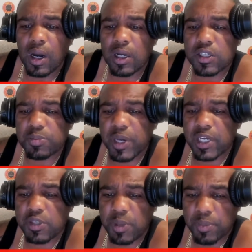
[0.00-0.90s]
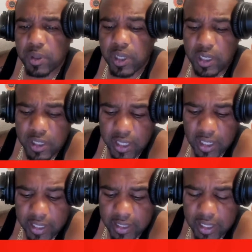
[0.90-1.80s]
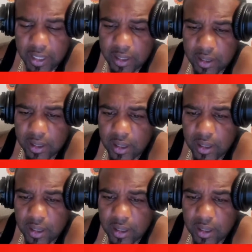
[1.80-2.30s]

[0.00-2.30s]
Spanish people or anything like that,